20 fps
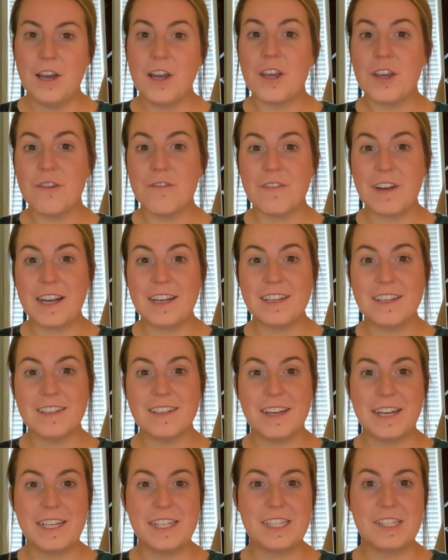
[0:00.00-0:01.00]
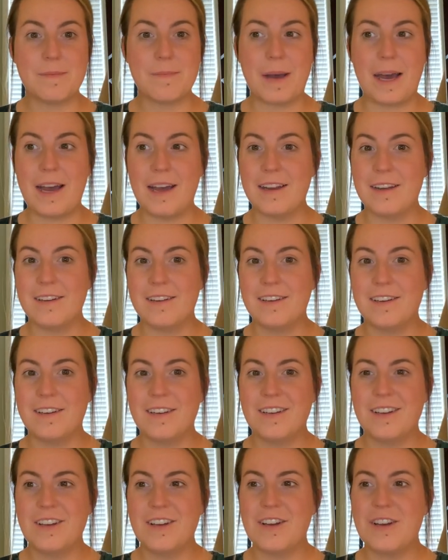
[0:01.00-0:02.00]
You find a nice spot
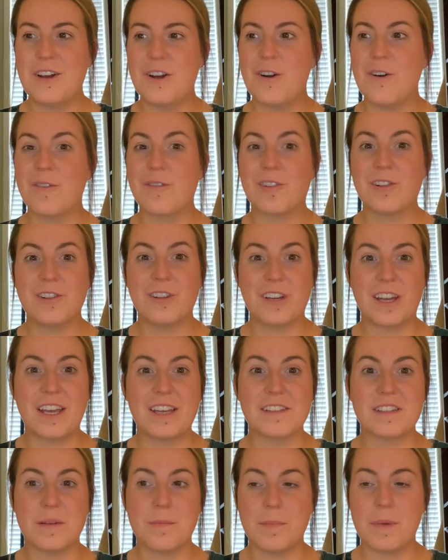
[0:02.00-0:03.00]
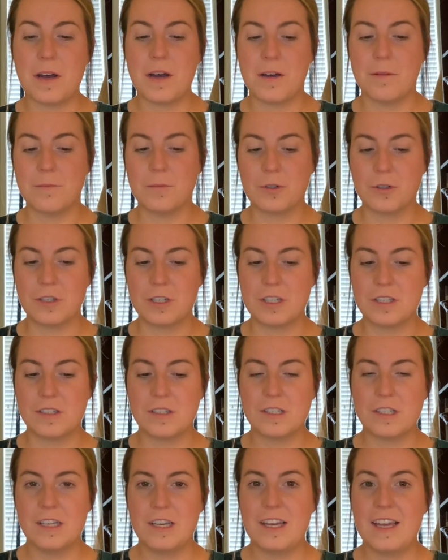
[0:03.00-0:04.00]
overlooking some palm
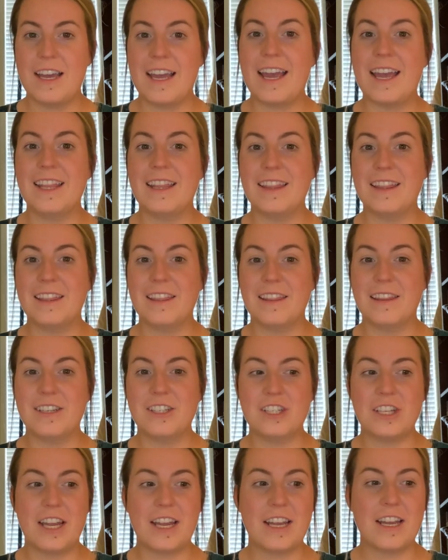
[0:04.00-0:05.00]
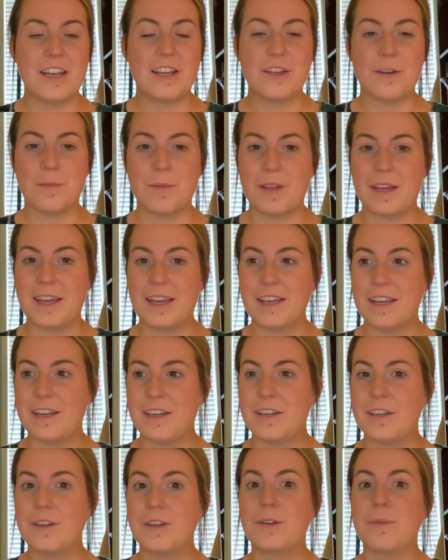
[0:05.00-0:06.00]
trees and shake your
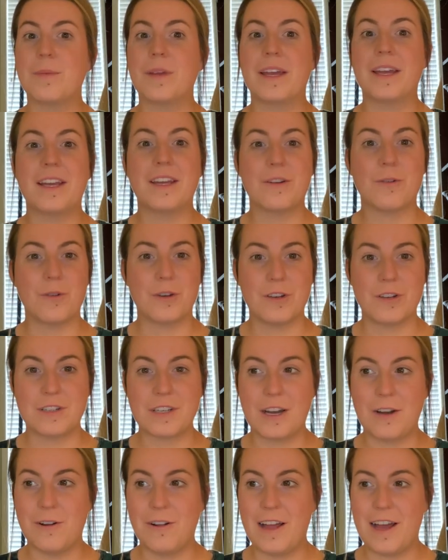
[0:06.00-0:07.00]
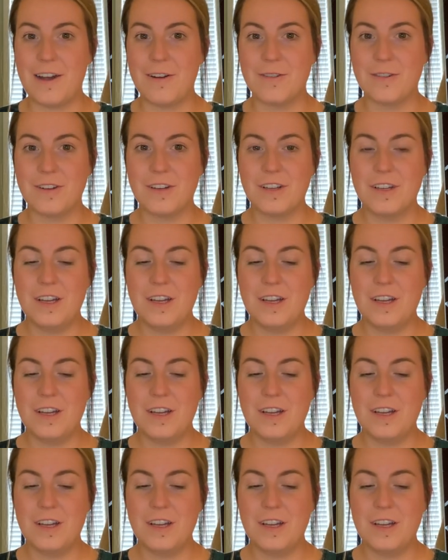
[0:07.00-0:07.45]
blanket or your towel out